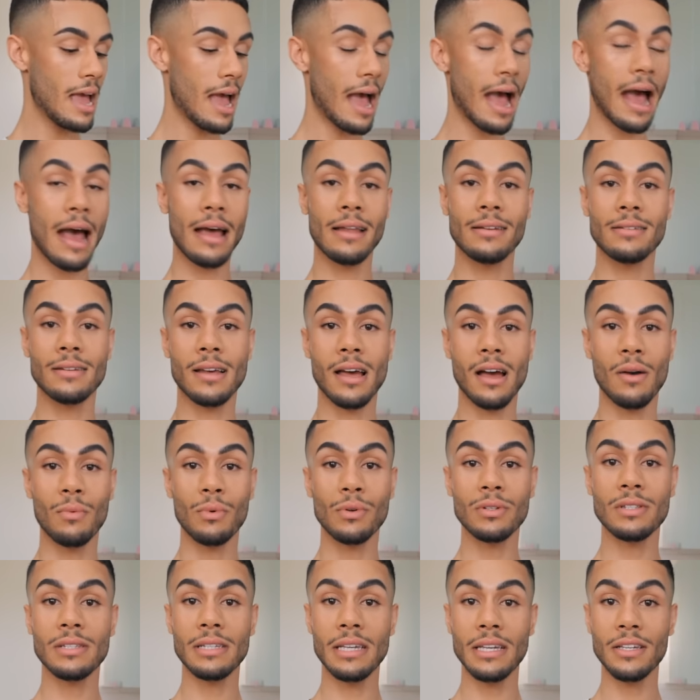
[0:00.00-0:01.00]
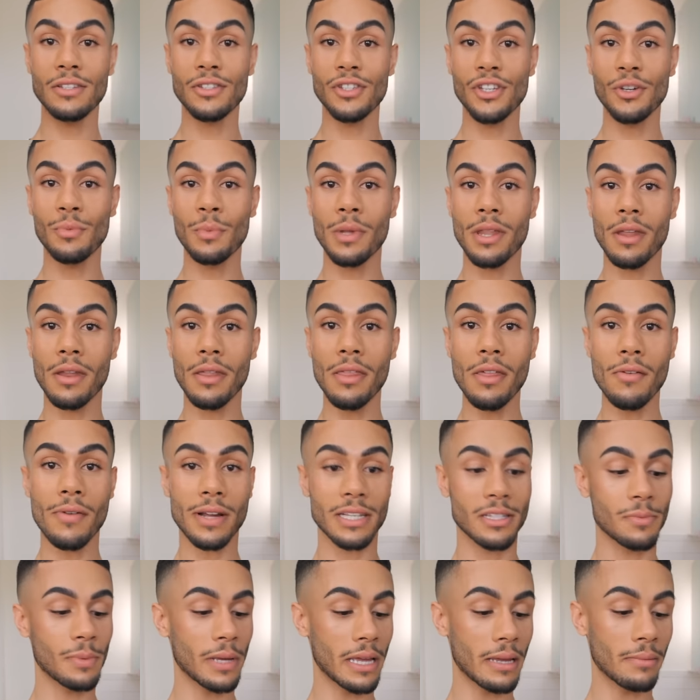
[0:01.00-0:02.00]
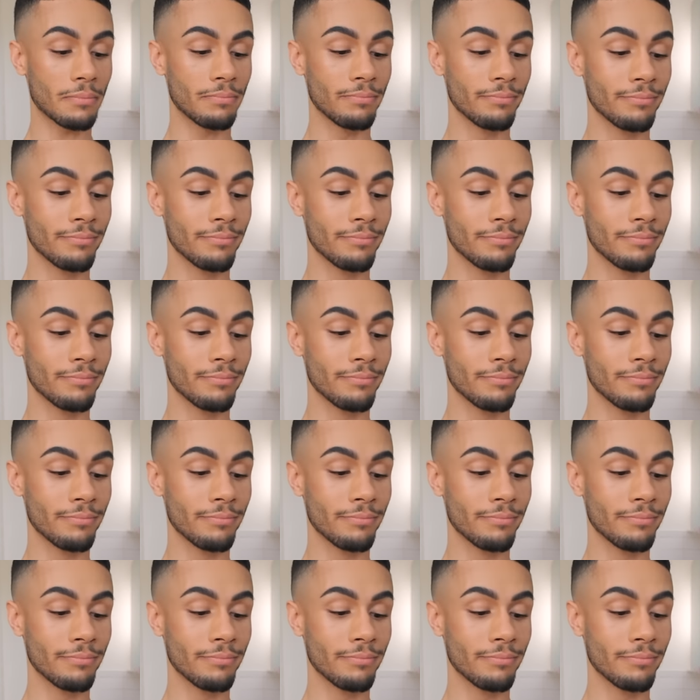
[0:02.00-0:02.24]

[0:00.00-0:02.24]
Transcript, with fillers: and we'll see you soon with another recipe.